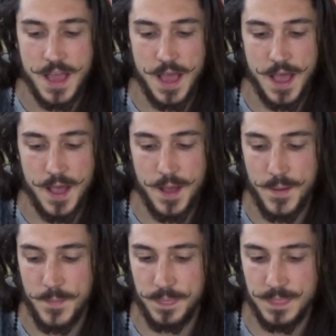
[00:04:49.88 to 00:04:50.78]

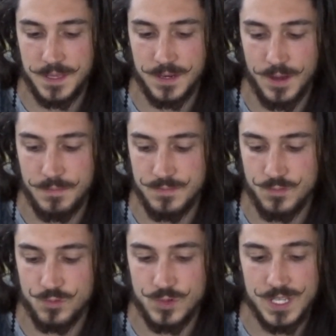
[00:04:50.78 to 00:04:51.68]
You know, I'm
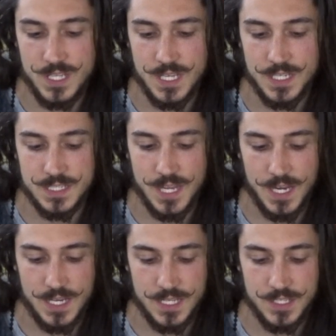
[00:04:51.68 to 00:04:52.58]
really
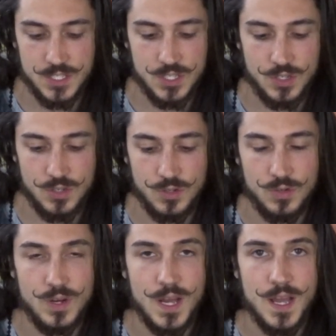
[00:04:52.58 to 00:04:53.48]
excited
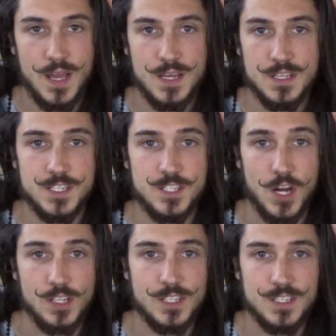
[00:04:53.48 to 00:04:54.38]
to
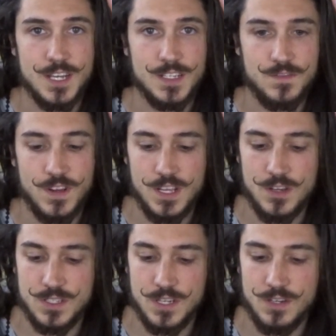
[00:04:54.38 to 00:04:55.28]
start this next
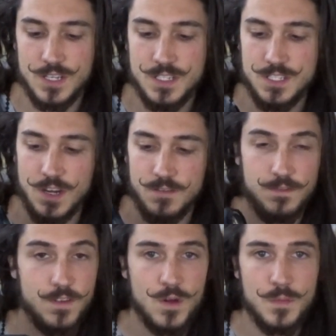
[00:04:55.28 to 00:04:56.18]
video series, start
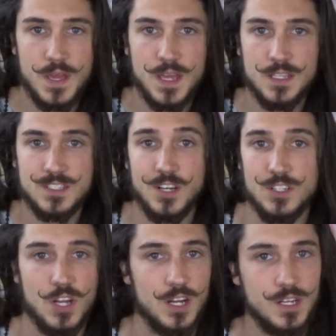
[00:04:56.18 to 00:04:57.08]
filming,
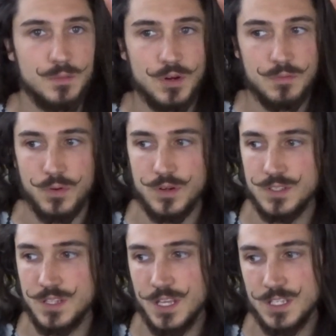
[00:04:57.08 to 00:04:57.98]
start talking about
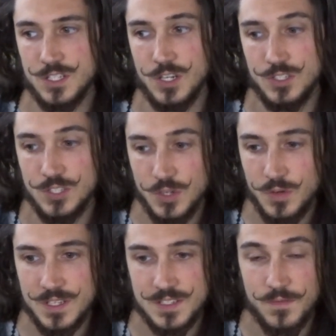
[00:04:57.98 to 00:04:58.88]
important things, start
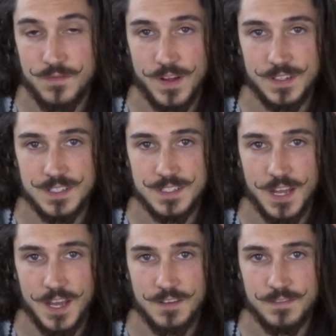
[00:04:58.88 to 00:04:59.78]
doing some fun
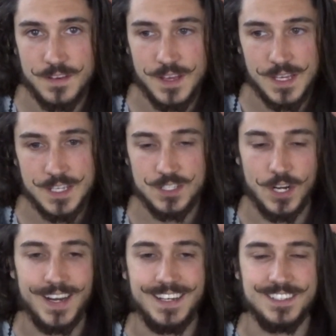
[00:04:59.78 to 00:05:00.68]
stuff,
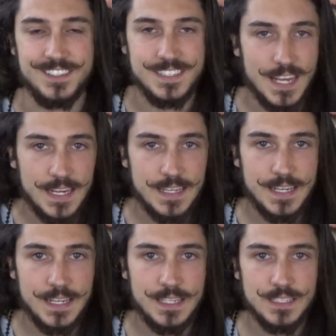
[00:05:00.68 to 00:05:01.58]
start
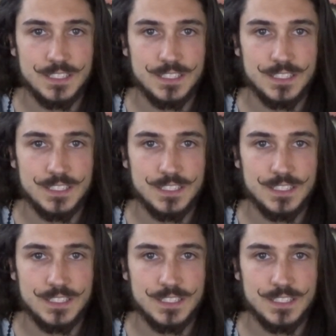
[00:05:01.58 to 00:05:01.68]
entertaining,